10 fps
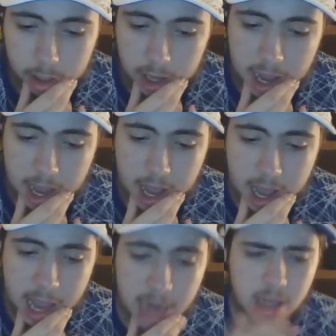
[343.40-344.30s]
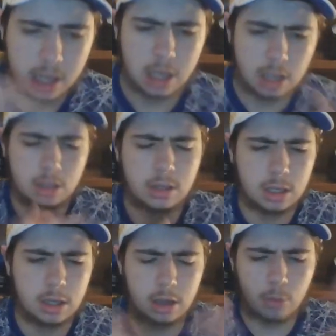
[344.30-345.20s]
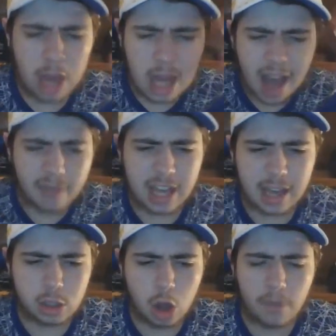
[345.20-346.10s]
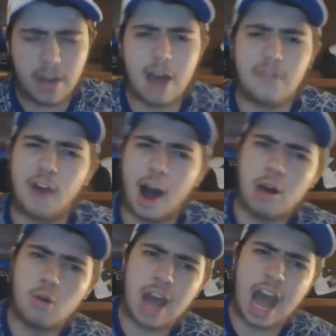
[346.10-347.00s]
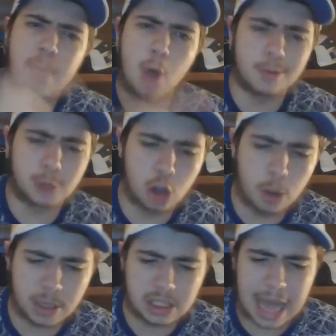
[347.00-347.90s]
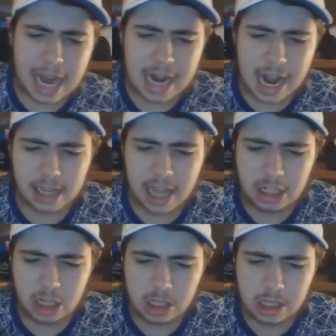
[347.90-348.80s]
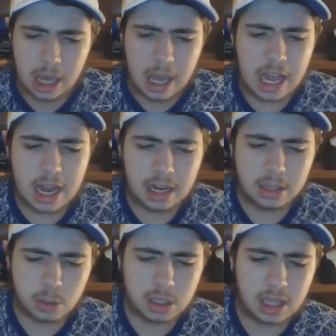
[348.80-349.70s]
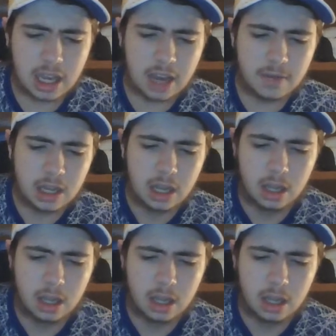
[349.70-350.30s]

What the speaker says: And we have kicked off our final game of Super Saturday Legends. It is received.